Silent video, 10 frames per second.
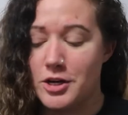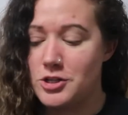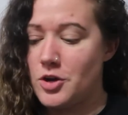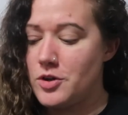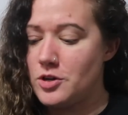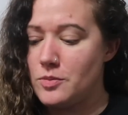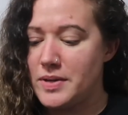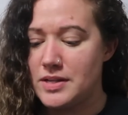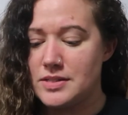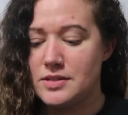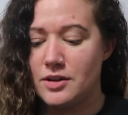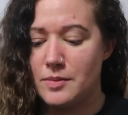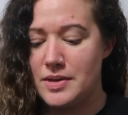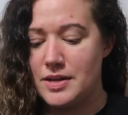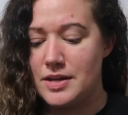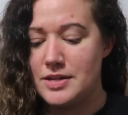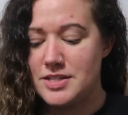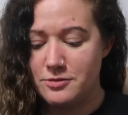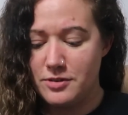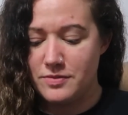to show you because it's going to be in a
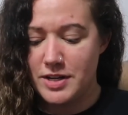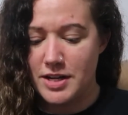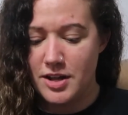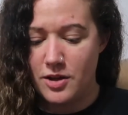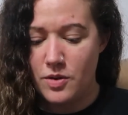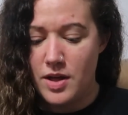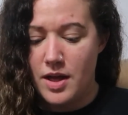different video.